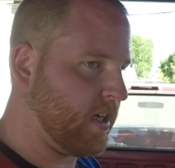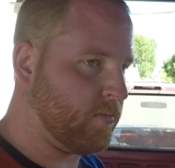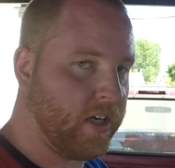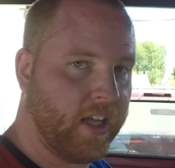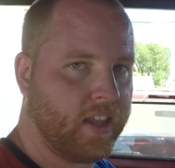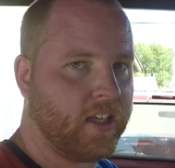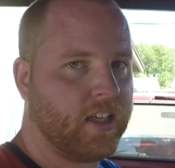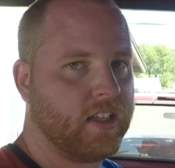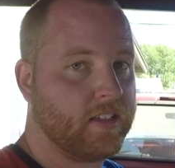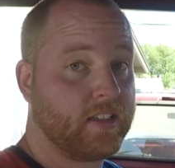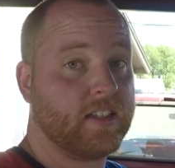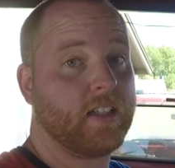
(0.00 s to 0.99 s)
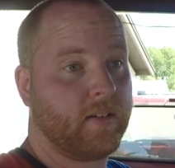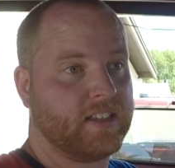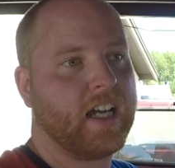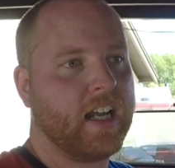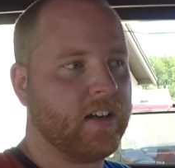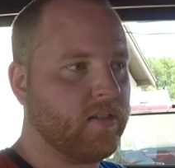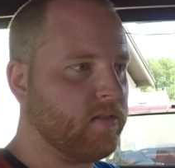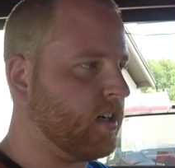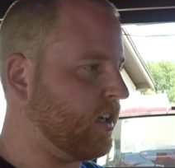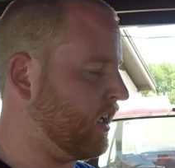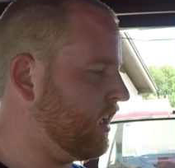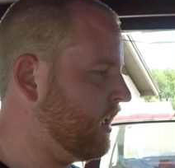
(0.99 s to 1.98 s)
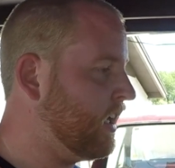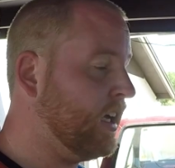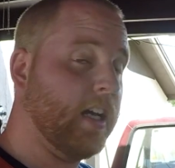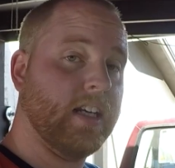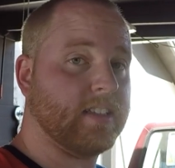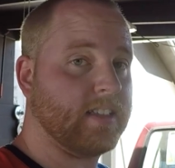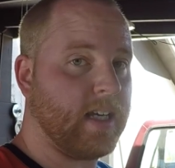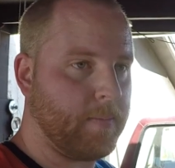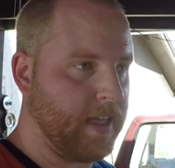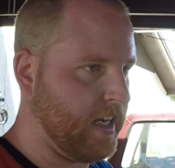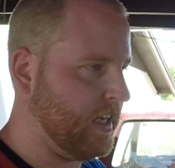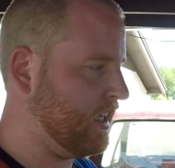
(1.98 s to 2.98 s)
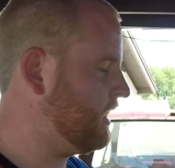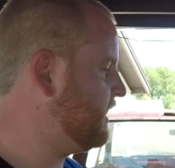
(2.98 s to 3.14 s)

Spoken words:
of breath. It's because I'm excited and running. I need to stop that.